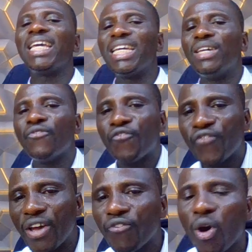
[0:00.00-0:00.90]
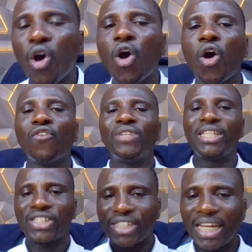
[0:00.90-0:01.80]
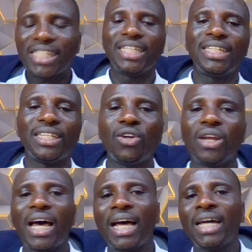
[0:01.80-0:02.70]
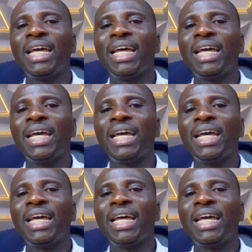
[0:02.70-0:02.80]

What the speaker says: in favor of the strength in the dollar